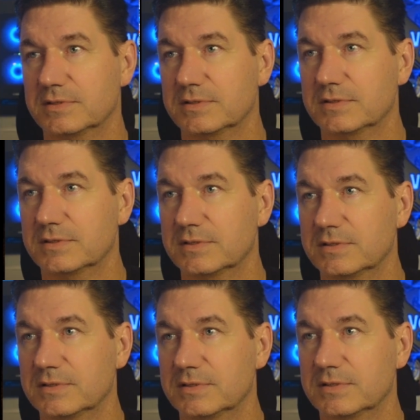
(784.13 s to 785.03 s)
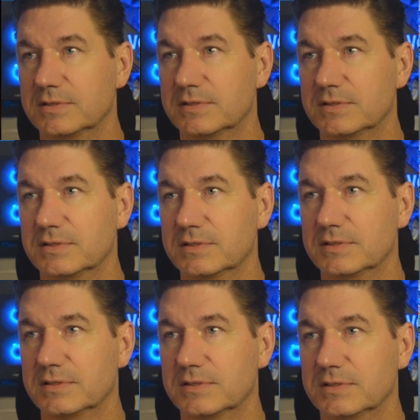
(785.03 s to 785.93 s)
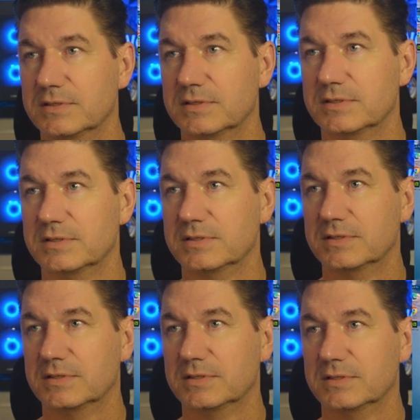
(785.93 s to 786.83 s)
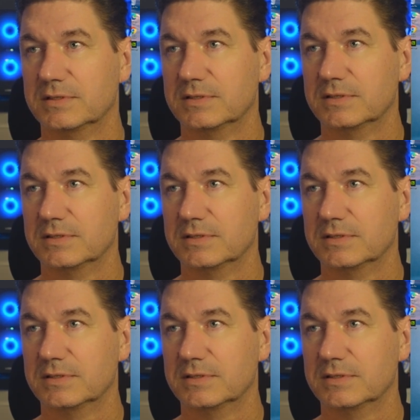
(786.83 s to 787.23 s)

Nobody speaks.